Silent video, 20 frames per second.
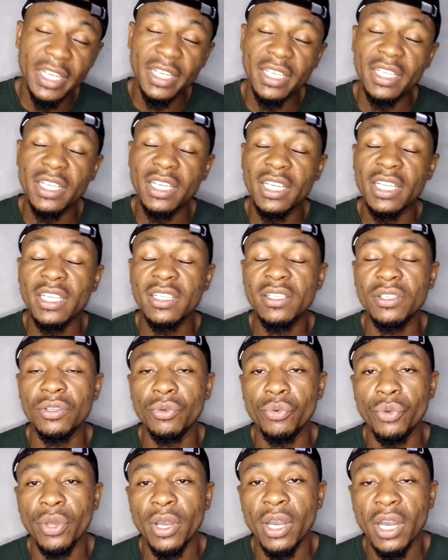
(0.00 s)
Italy
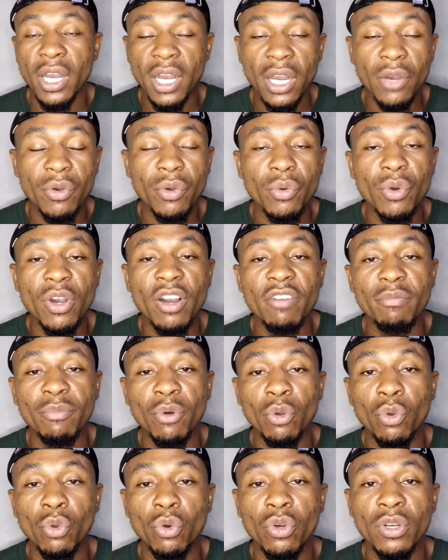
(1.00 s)
Serie A, we will have
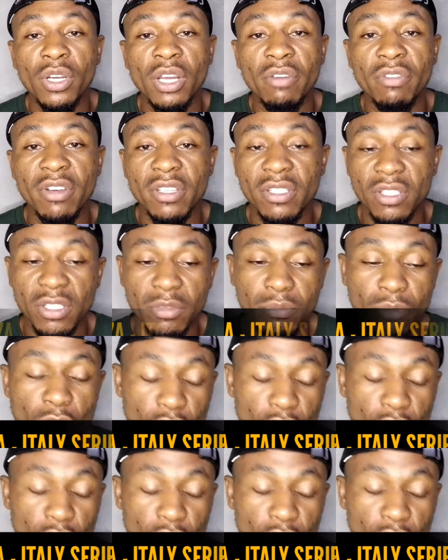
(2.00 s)
Bologna versus